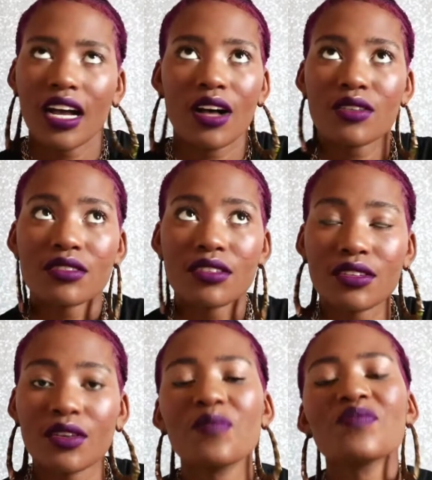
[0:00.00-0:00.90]
I also don't
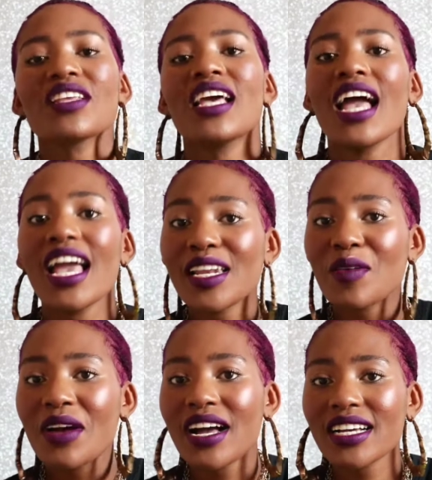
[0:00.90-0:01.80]
know.
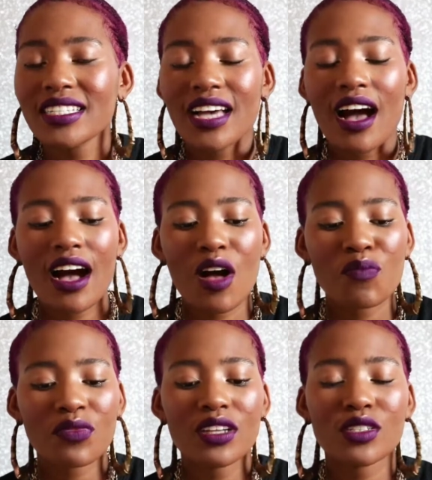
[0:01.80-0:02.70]
Anyways,
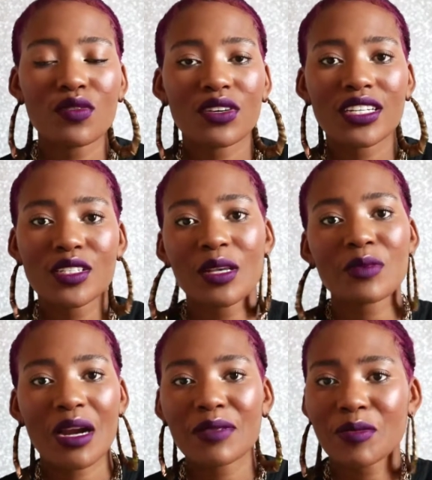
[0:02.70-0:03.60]
don't forget to
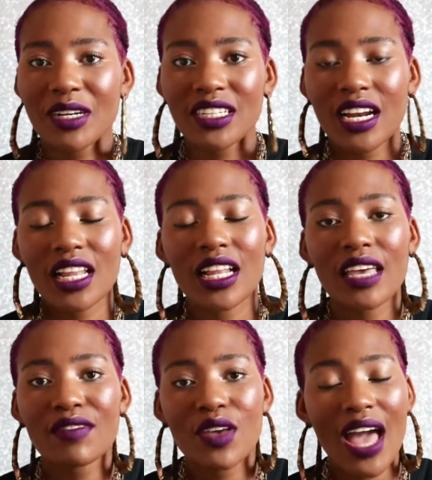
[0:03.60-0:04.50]
subscribe to my channel
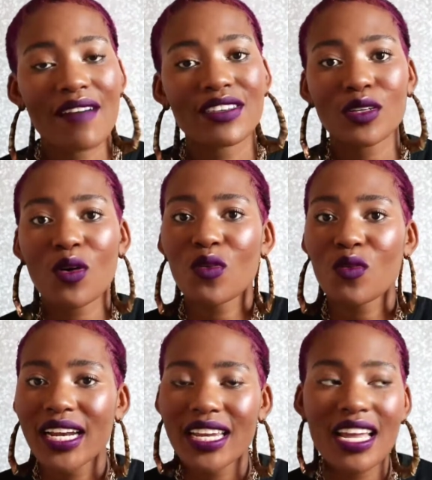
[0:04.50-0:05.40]
if you haven't
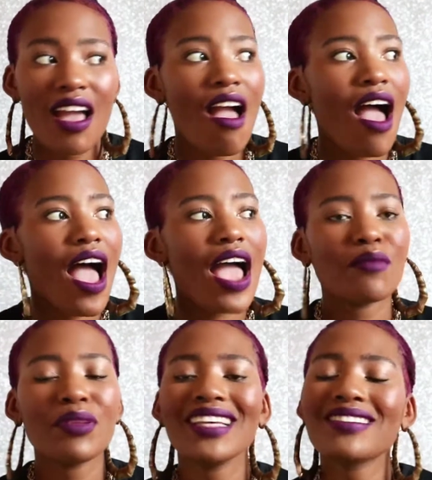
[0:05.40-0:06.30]
already, and
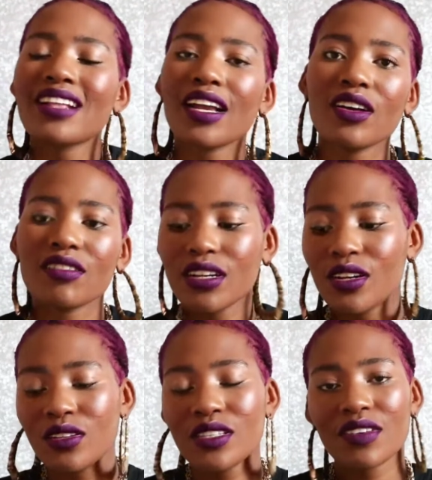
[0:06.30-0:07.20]
please click on that
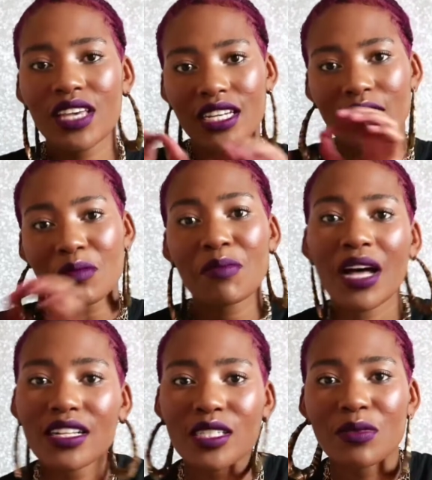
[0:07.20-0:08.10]
notification
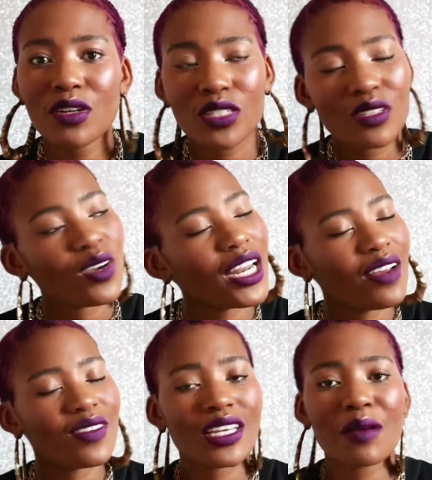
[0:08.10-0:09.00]
bell to be notified
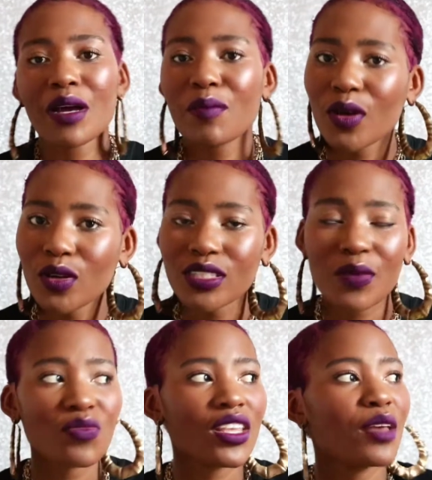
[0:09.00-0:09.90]
every time I post,
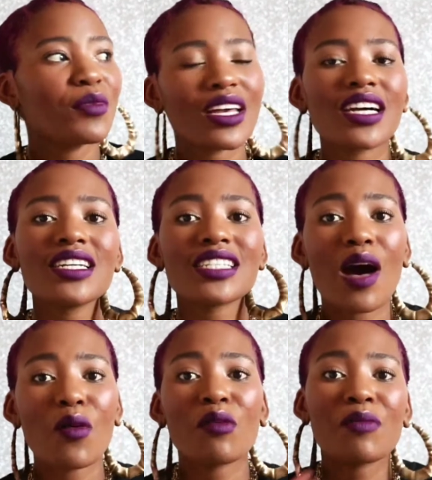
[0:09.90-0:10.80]
because I
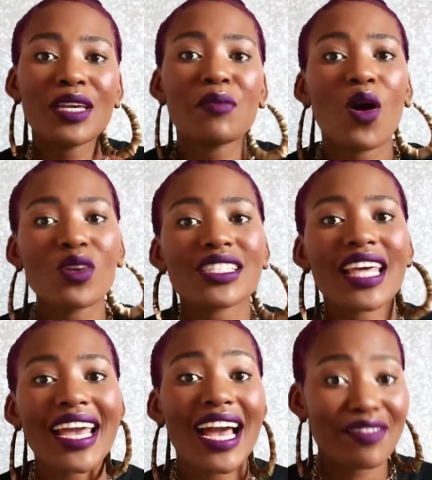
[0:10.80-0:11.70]
will be
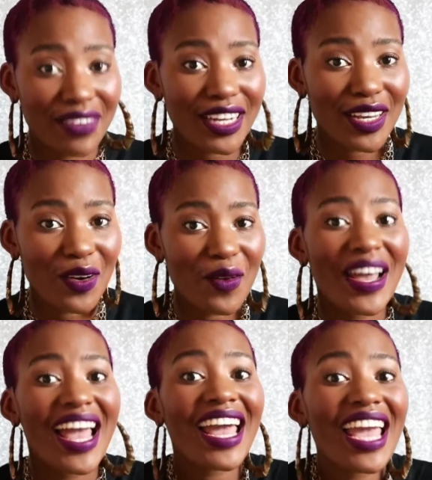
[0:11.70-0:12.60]
posting a video
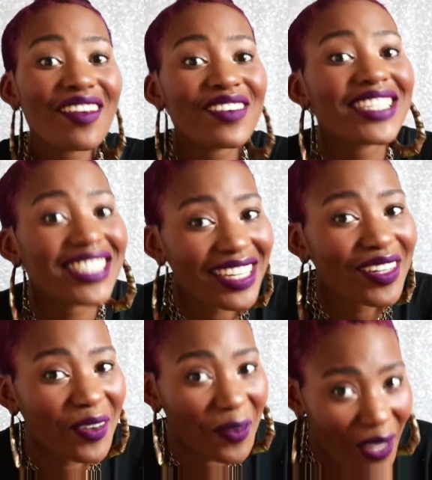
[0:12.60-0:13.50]
every
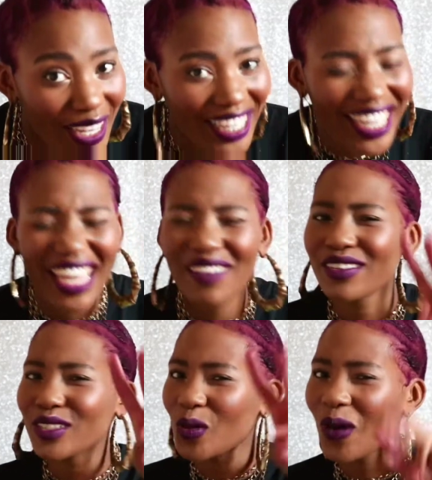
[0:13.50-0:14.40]
single week,
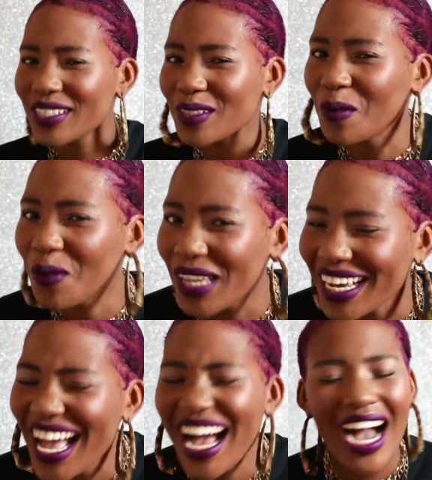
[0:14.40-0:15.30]
even twice a
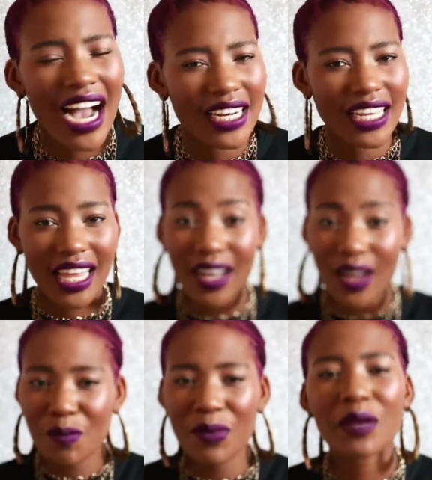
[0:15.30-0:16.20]
week. Honey, that
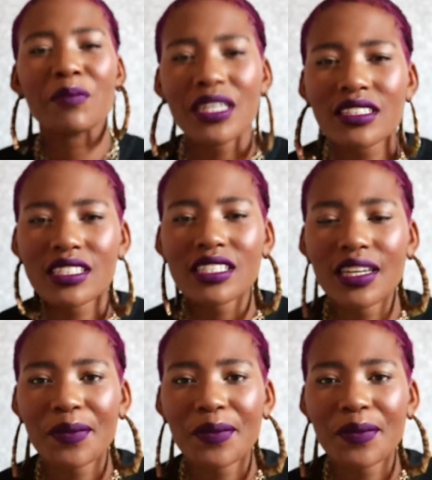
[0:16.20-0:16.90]
commitment,